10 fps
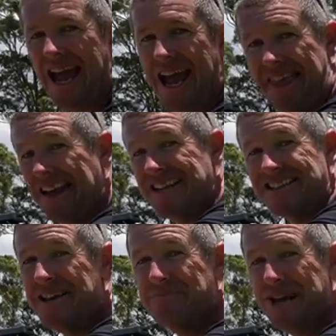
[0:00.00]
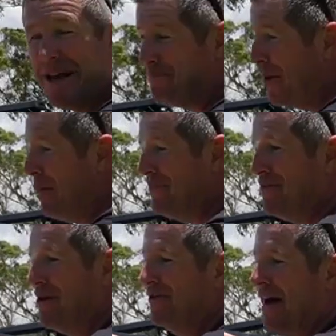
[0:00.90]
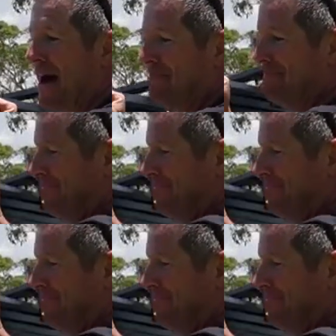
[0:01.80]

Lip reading: and then you simply pop the roof up.